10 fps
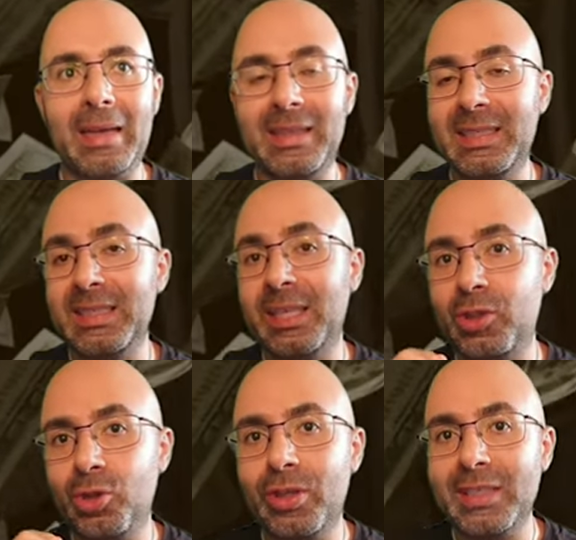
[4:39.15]
This is the
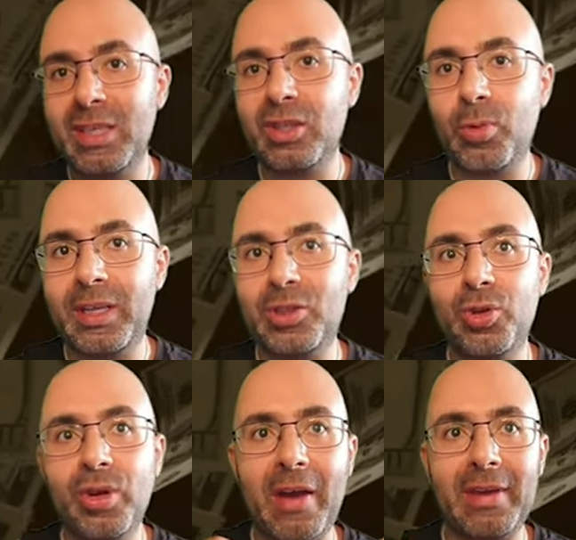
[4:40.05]
2022
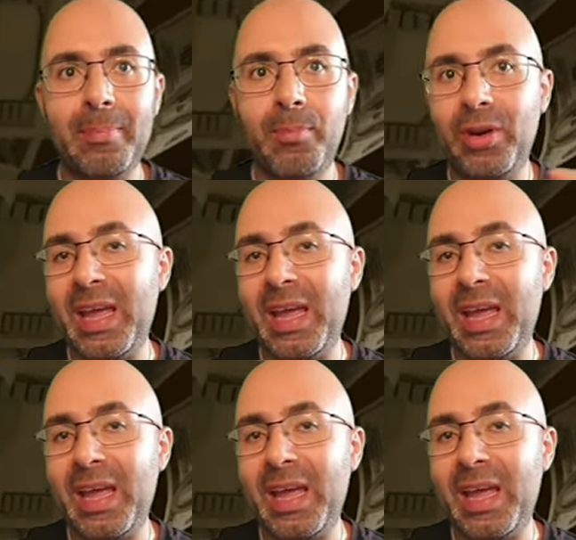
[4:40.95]
governing body